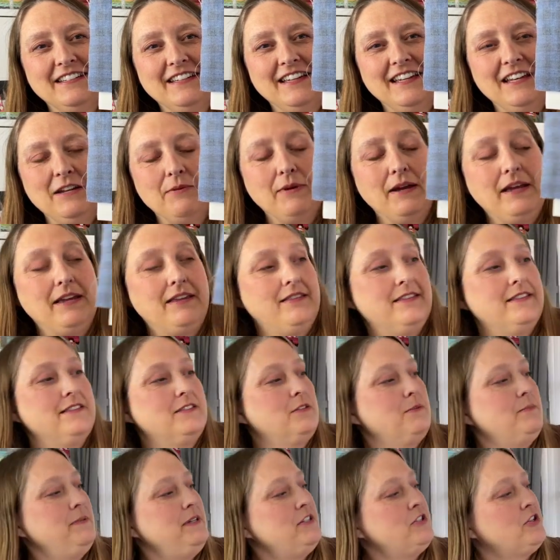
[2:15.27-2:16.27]
anyway, this
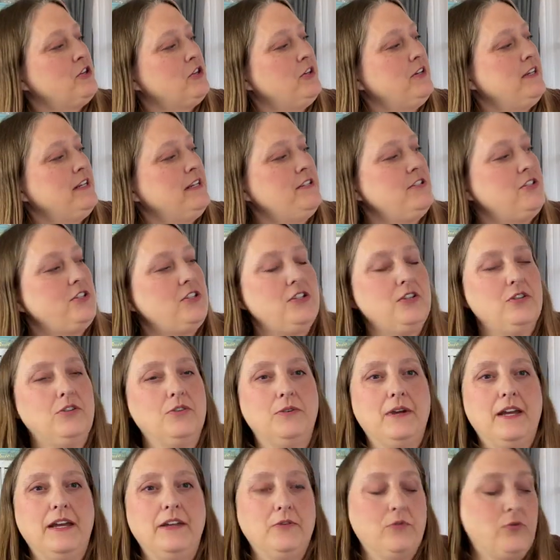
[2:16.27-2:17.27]
will be turned into
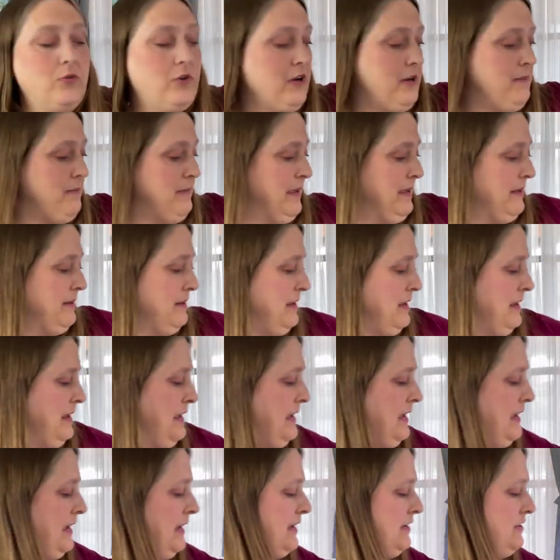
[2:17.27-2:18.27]
an ornament,
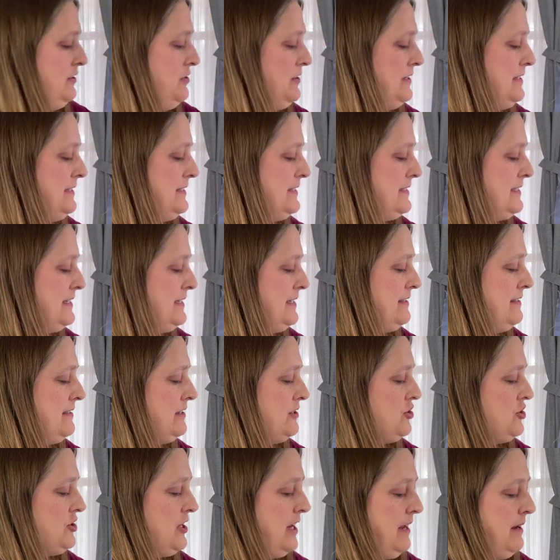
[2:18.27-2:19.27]
and you can see the
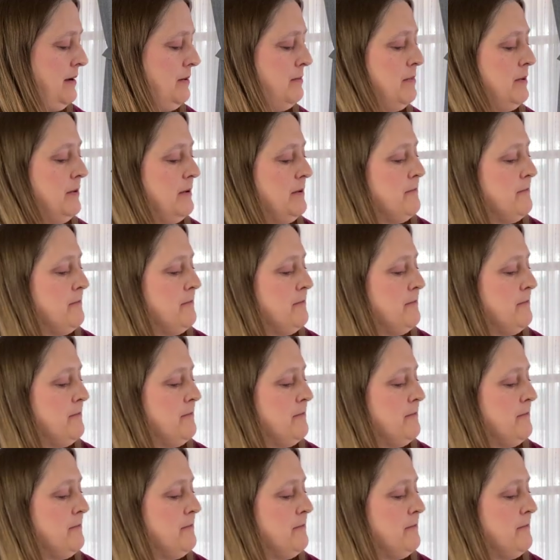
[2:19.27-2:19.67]
shape